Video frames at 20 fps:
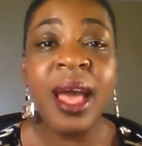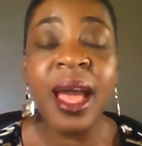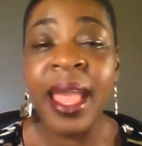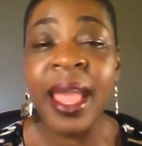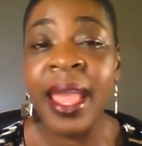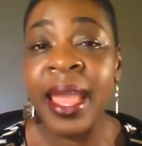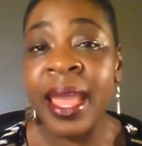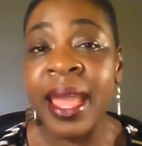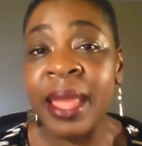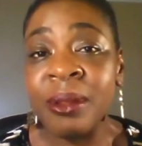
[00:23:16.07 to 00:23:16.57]

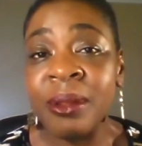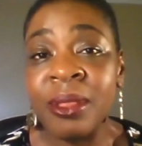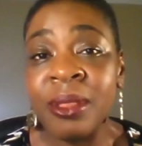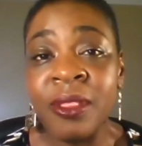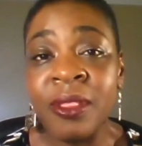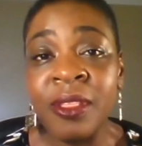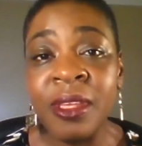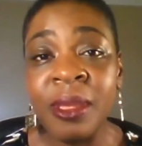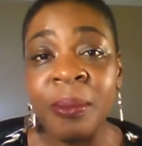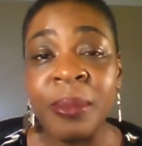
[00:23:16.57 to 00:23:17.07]
And
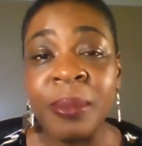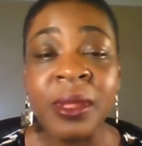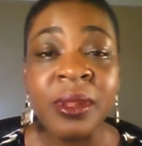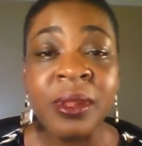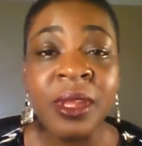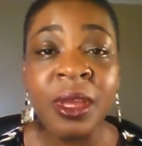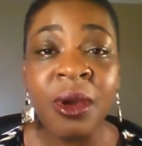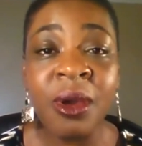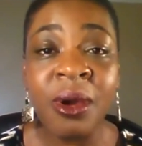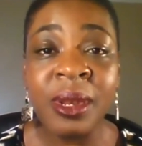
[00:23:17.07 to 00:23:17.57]
the
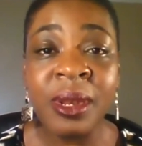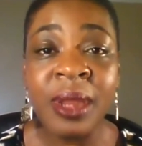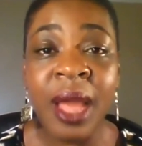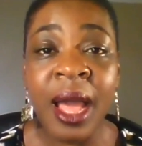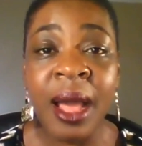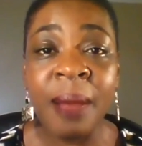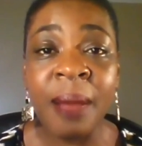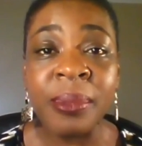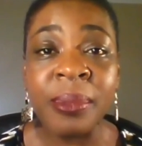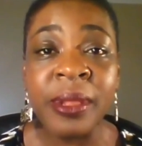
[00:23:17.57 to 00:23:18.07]
building
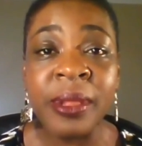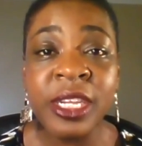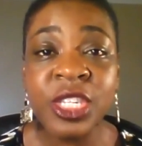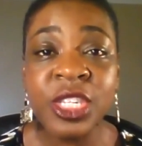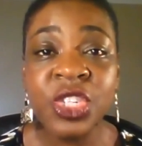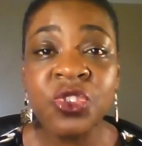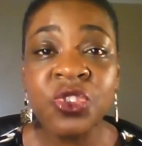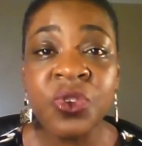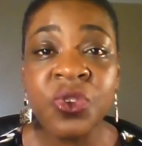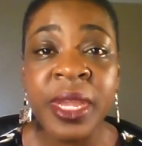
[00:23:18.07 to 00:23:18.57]
on Blount
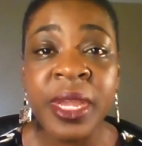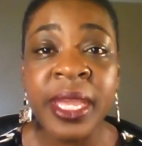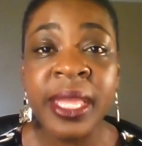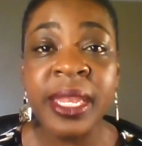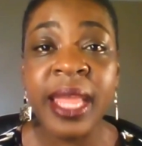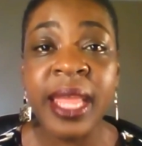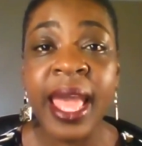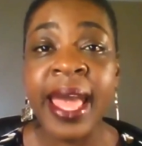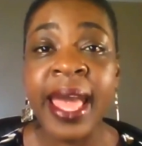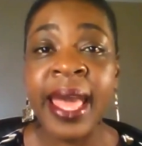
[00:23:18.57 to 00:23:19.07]

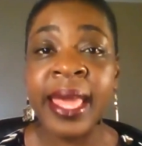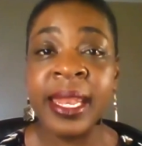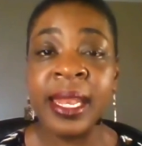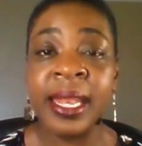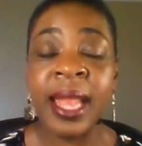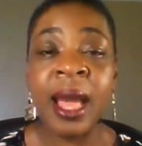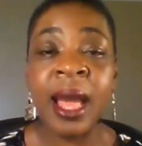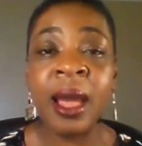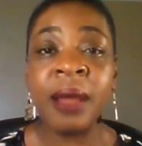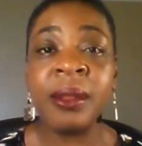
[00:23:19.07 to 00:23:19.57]
Street had
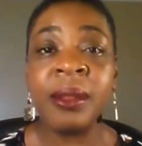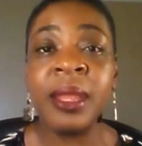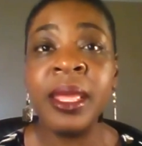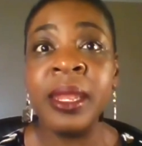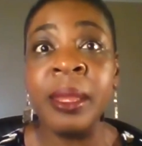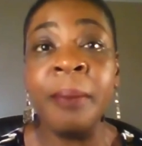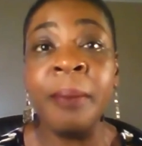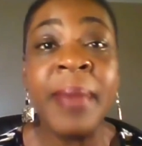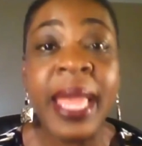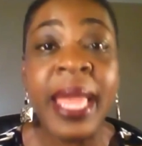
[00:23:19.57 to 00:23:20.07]

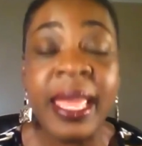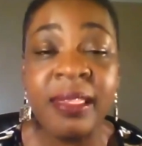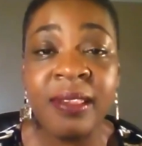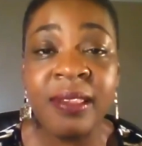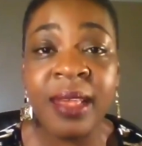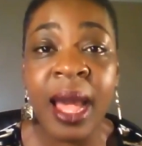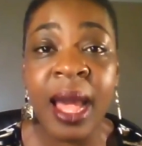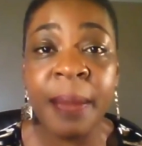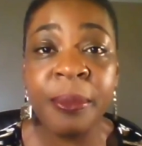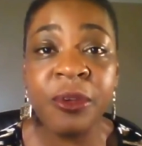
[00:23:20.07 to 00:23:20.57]
an
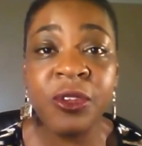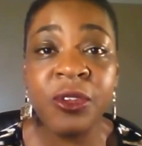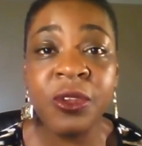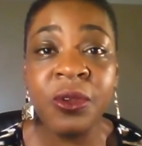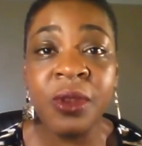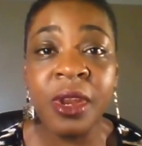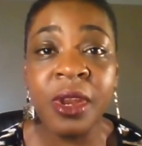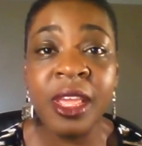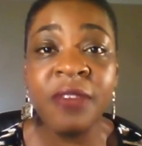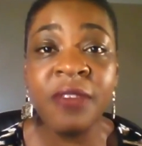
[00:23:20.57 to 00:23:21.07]
amazing
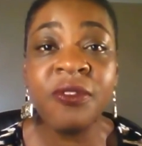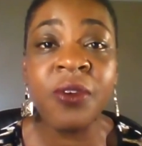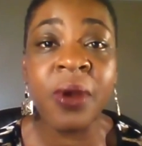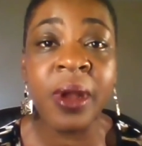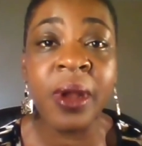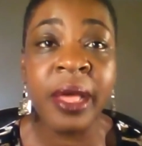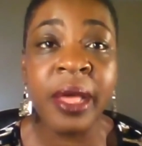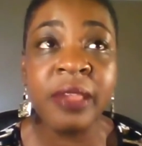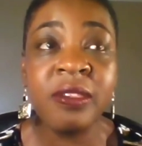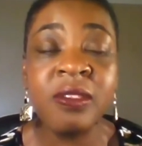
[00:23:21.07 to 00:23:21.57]
opportunity
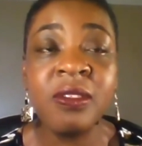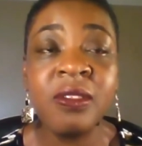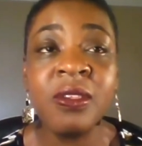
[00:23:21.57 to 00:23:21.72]
for us